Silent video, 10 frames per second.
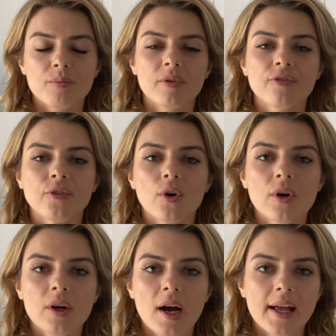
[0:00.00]

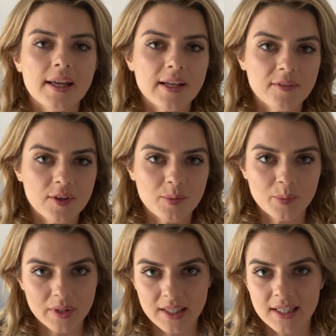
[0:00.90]
Before I
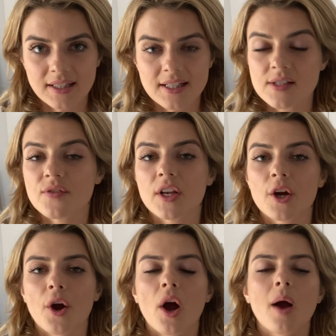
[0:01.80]
even begin this
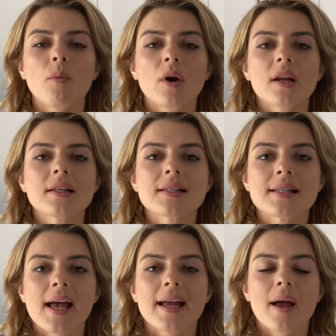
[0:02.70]
video, I want to
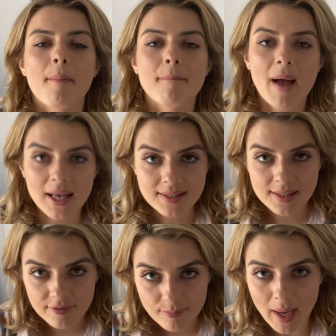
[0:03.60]
say a
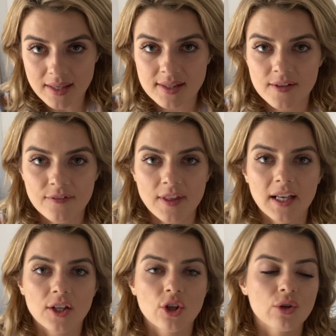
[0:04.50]
massive, massive
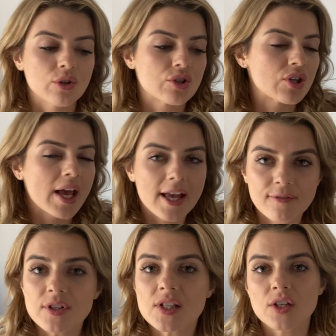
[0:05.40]
thank you to
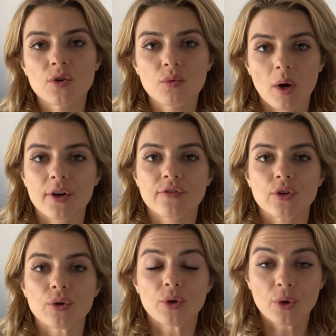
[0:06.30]
every single one of
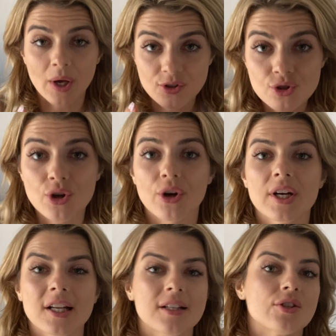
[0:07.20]
you who has
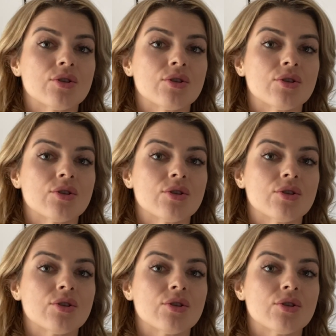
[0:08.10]
donated